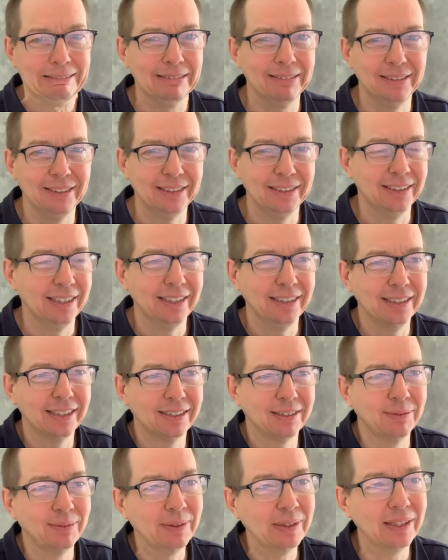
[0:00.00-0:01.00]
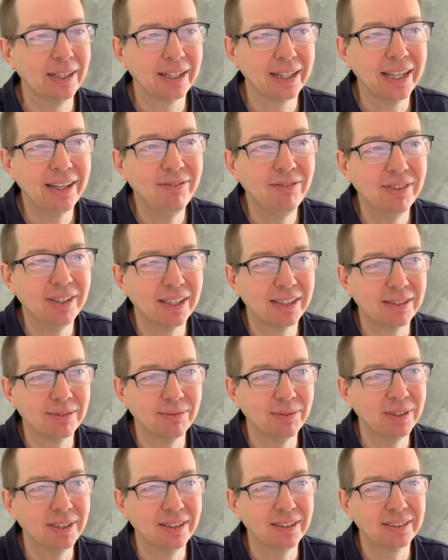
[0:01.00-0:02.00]
it doesn't work. Even doesn't
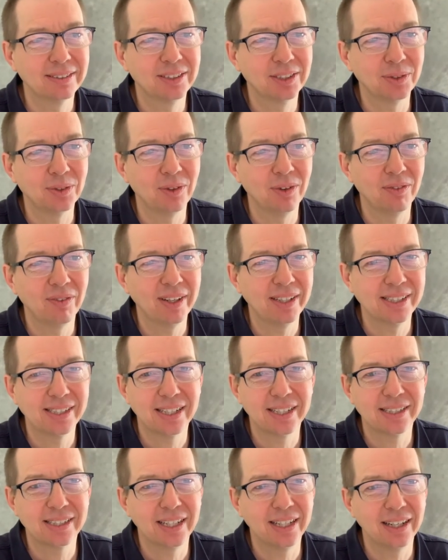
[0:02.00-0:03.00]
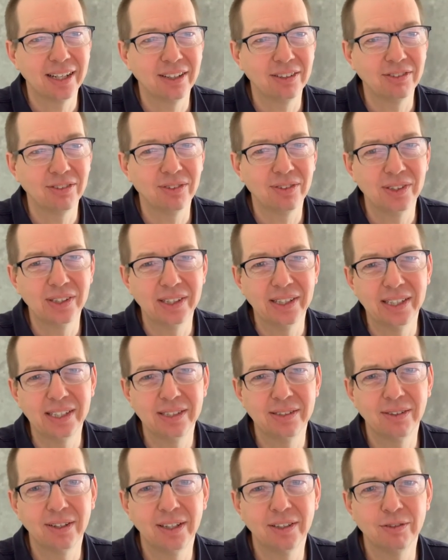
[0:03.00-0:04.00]
work sort of about 1600 or
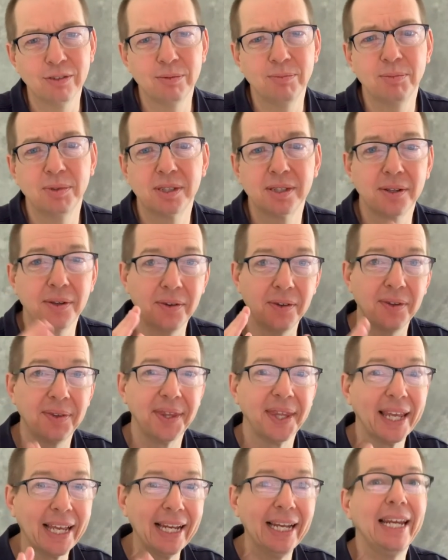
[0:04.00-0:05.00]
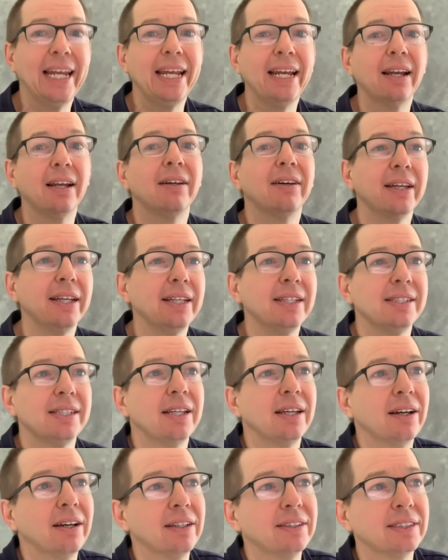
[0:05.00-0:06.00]
3200. So clean light is
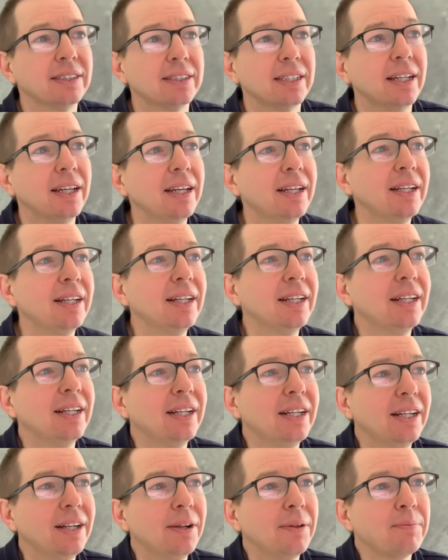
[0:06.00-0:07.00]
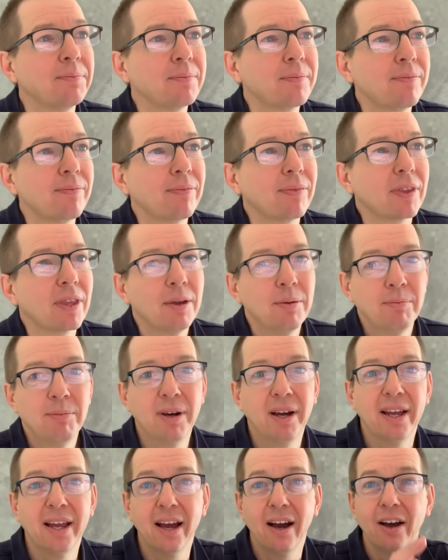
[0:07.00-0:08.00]
the answer.
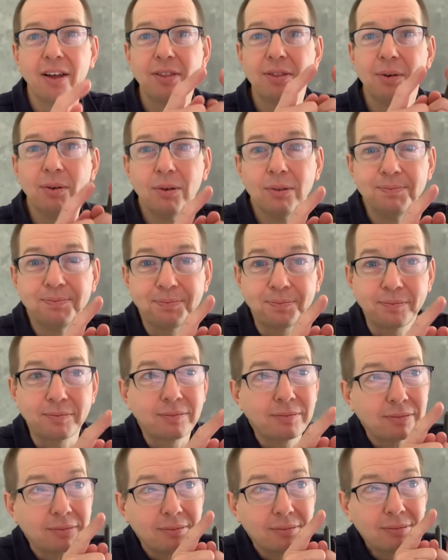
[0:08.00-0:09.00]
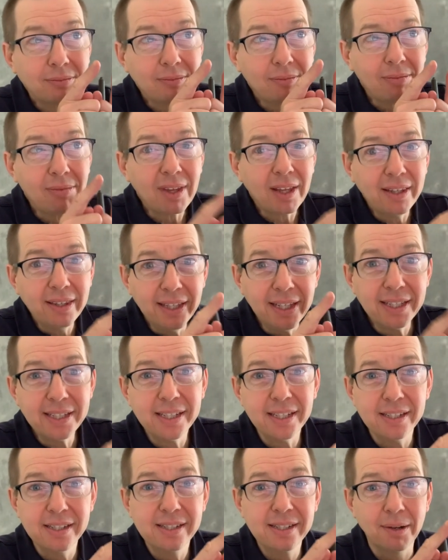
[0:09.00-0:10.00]
But yeah, I thought this
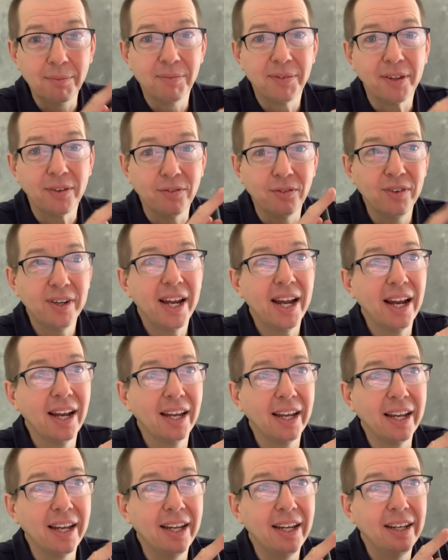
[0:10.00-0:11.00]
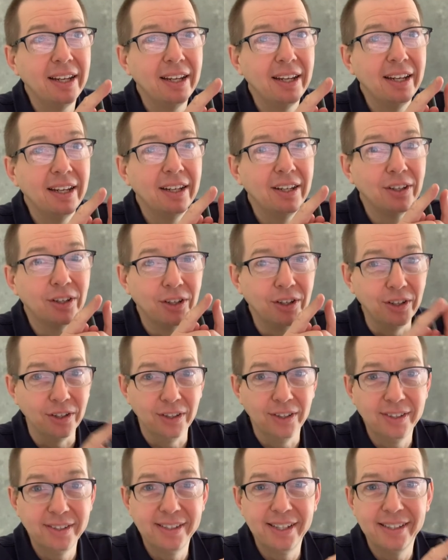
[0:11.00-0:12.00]
is something really
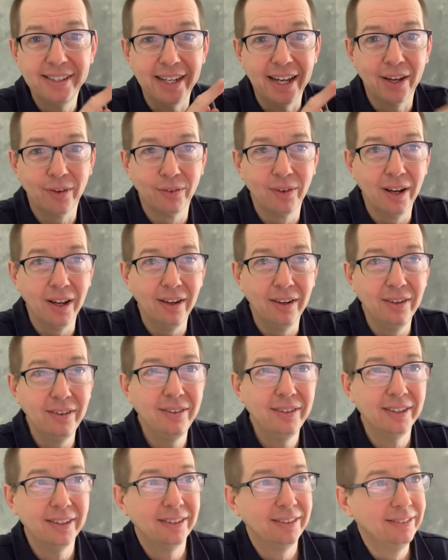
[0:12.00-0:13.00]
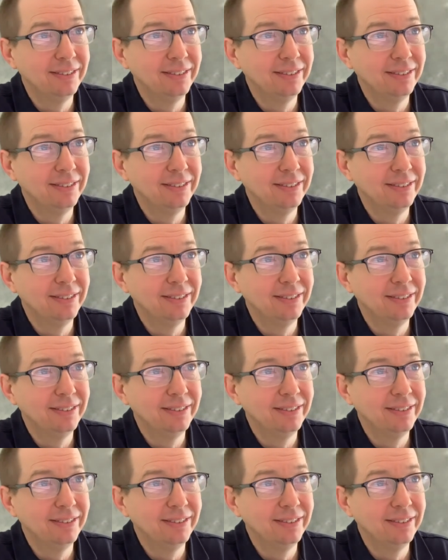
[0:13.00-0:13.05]
good to download.